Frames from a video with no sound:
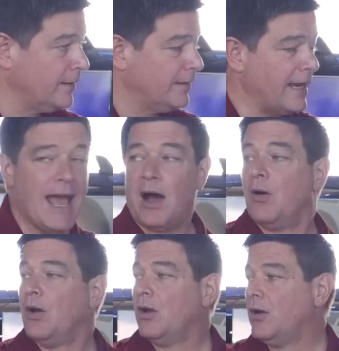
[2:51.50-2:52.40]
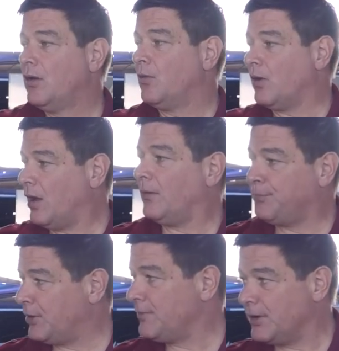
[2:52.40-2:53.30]
Now, we're all
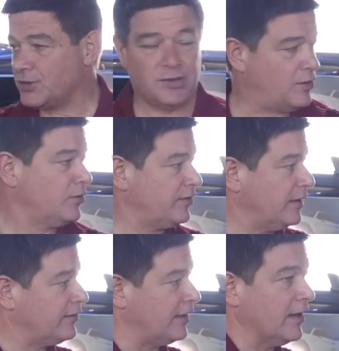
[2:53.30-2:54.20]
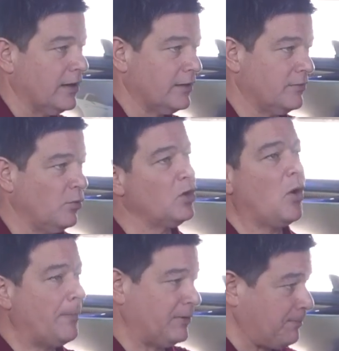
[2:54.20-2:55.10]
pretty much enthusiasts here. We'll go
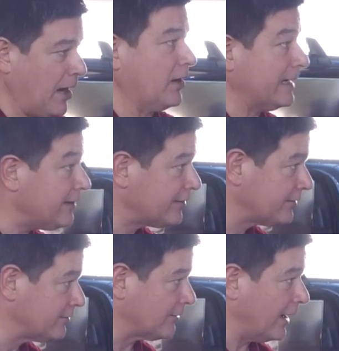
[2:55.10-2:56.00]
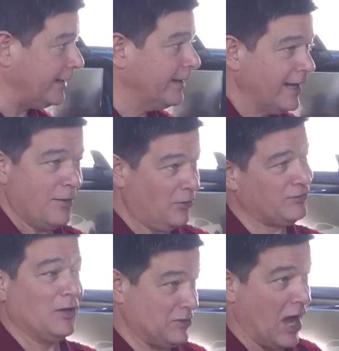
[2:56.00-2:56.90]
up to parties, right? And we'll
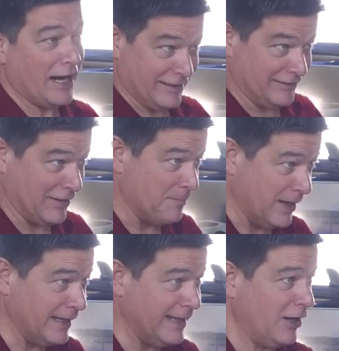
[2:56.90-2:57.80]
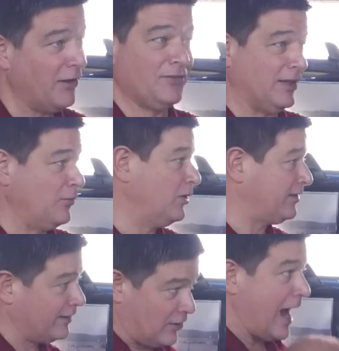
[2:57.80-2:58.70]
start talking to somebody, and all of a sudden we'll
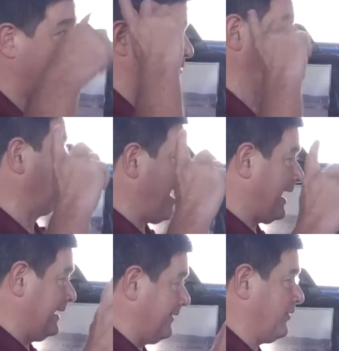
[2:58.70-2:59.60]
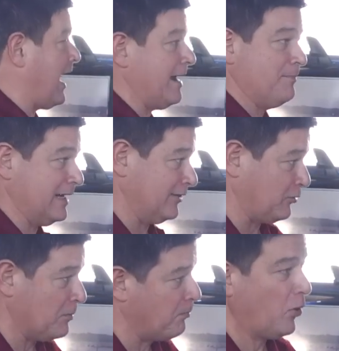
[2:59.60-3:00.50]
see their eyes roll back into their head because
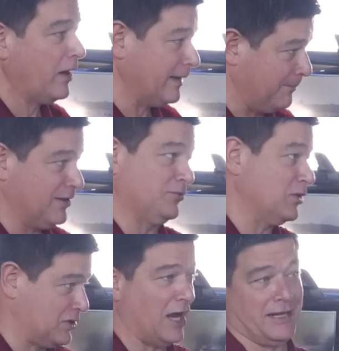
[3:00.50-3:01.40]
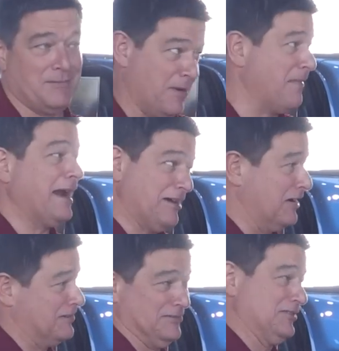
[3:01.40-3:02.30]
we're boring them, because we're talking about my
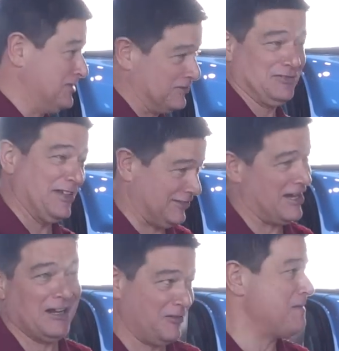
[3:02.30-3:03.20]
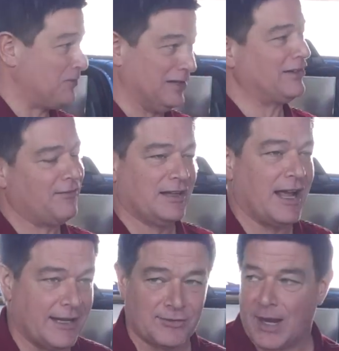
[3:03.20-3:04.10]
car does 0 to 60 in 3.7
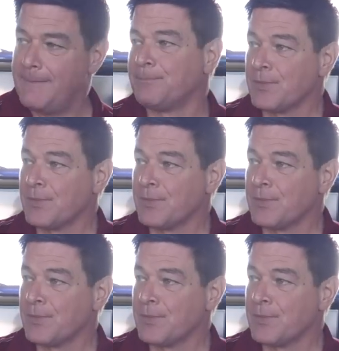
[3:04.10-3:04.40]
seconds, right?